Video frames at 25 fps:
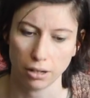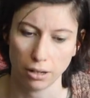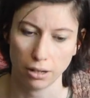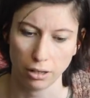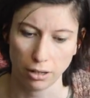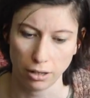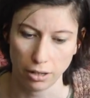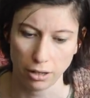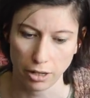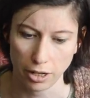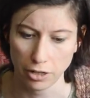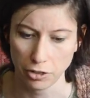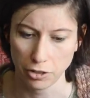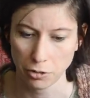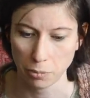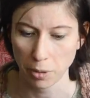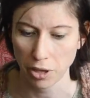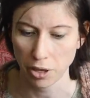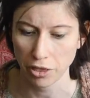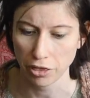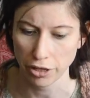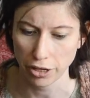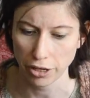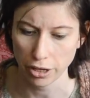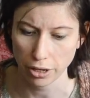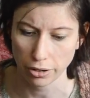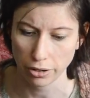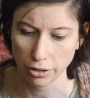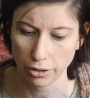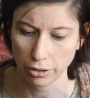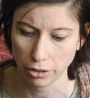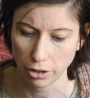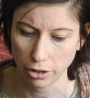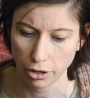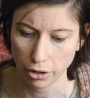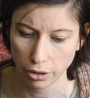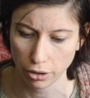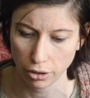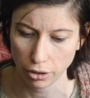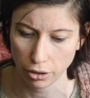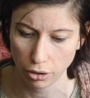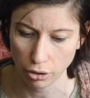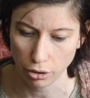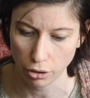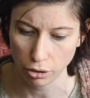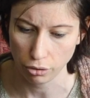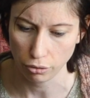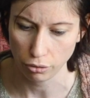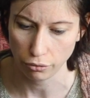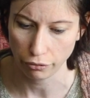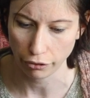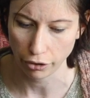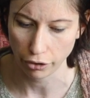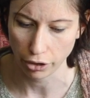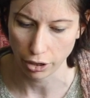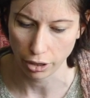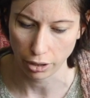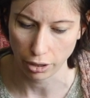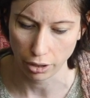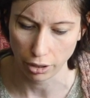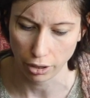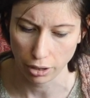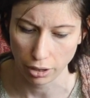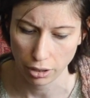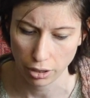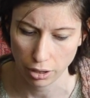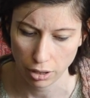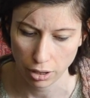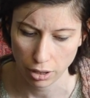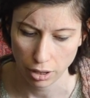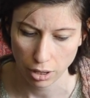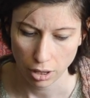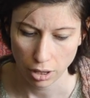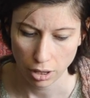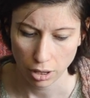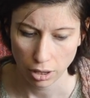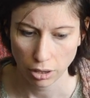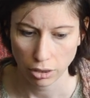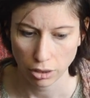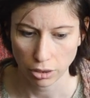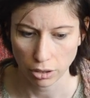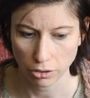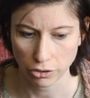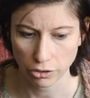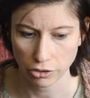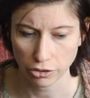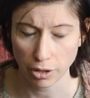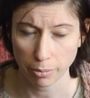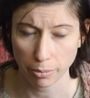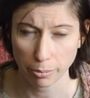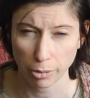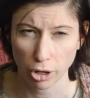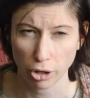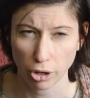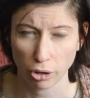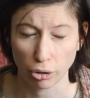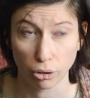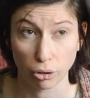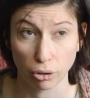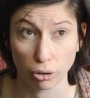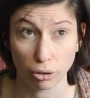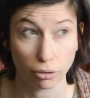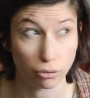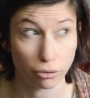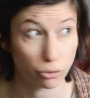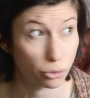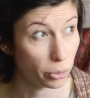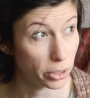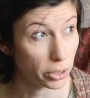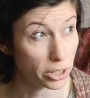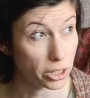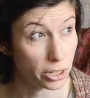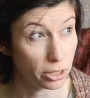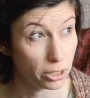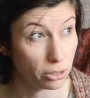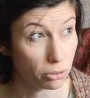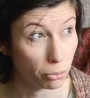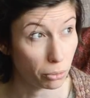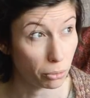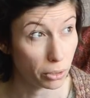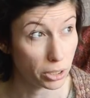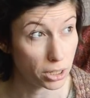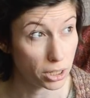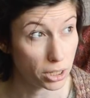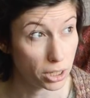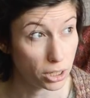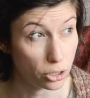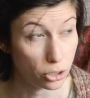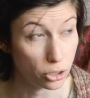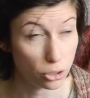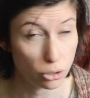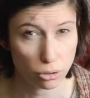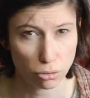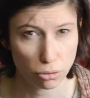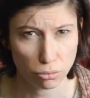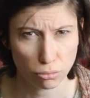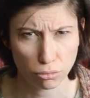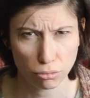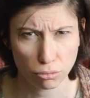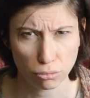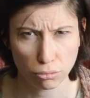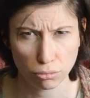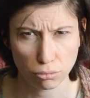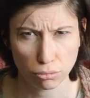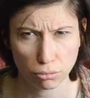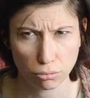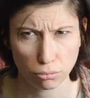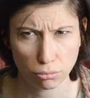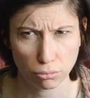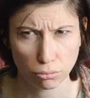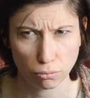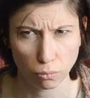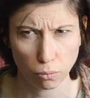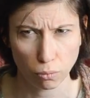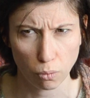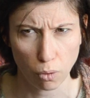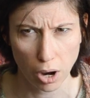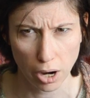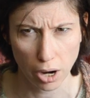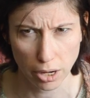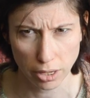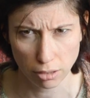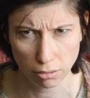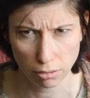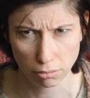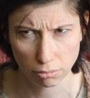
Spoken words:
I spun the yarn over the summer of 2021?